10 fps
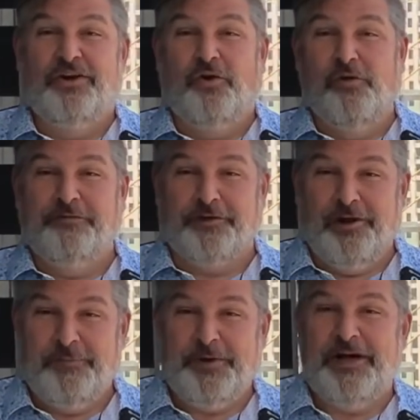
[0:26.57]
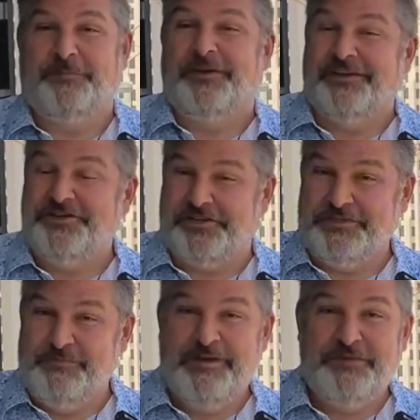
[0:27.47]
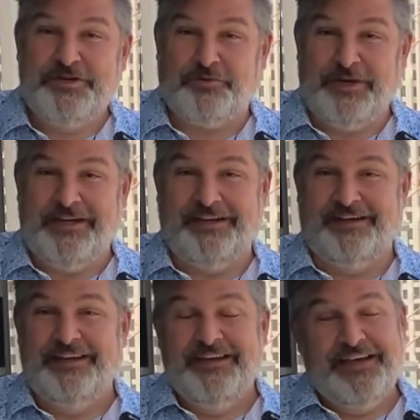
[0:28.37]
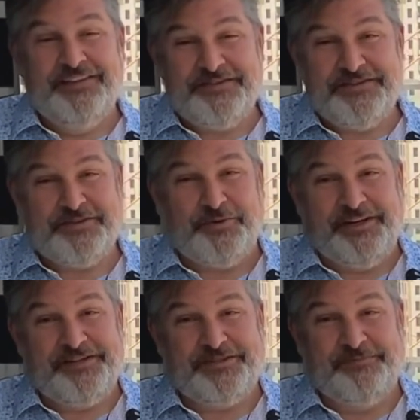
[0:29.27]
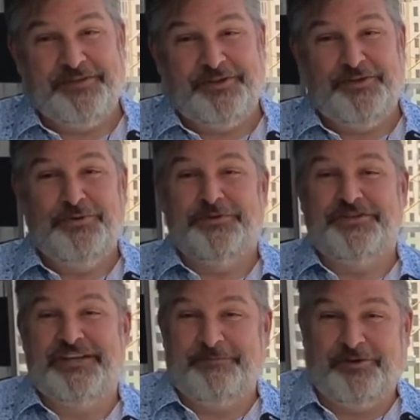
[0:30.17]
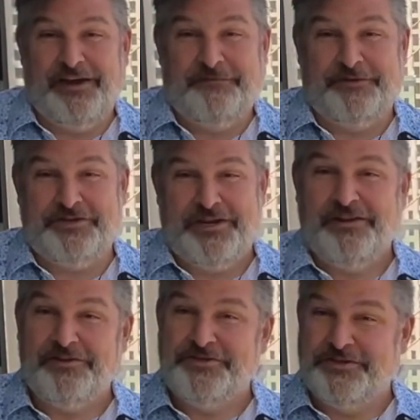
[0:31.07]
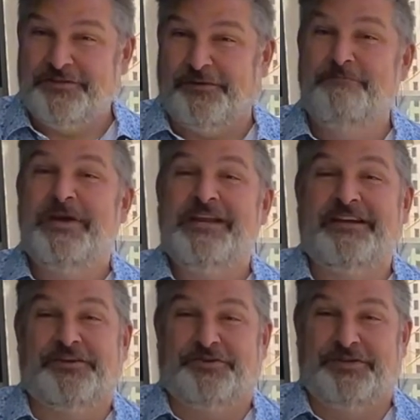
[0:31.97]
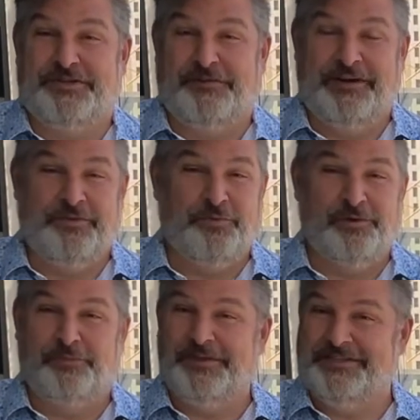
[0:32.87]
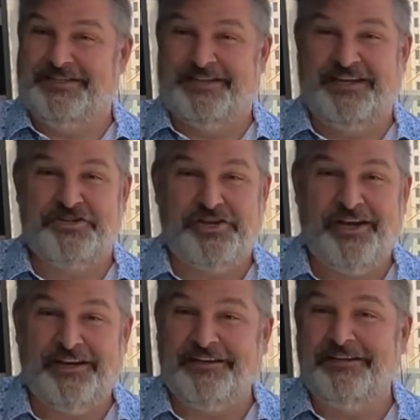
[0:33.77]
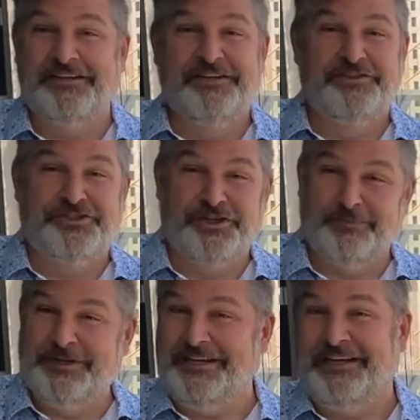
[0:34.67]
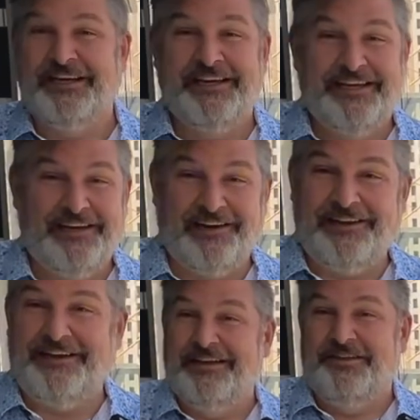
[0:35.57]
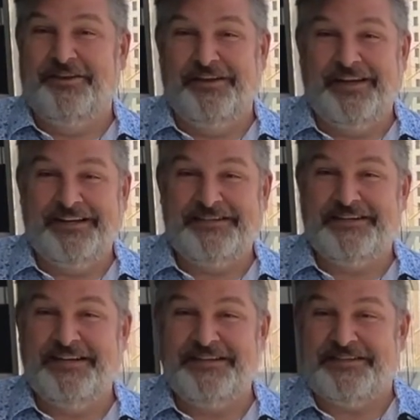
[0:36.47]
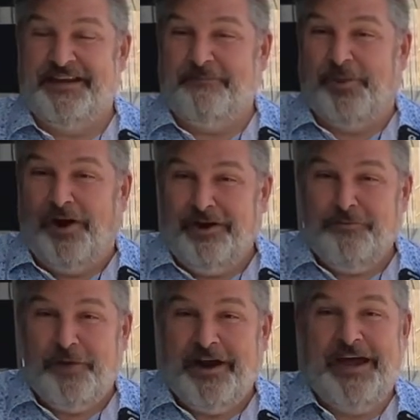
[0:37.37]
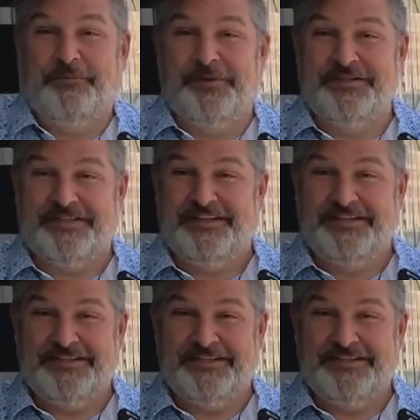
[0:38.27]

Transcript: overall populations may be shrinking. And this is creating some huge demographic challenges for many countries around the world, places like China, Germany, Italy, the United States. And part of what happens is